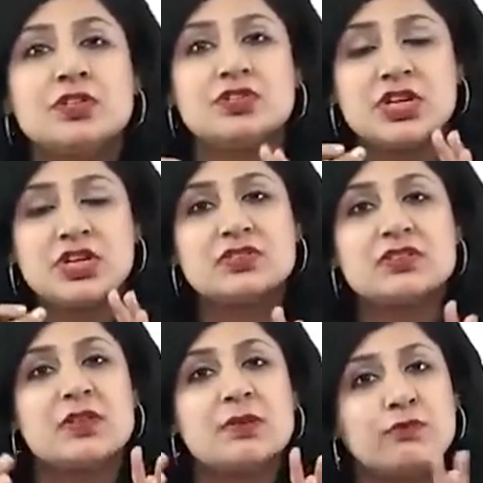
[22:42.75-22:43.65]
the
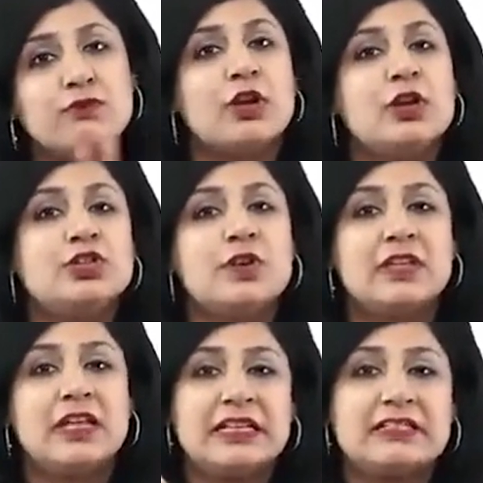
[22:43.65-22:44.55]
changes in the morphology
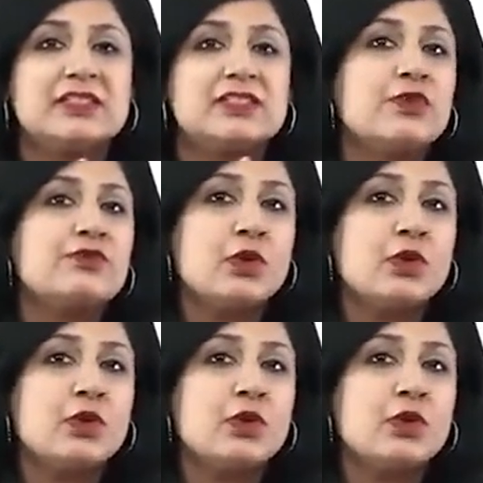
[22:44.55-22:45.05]
of the lens is your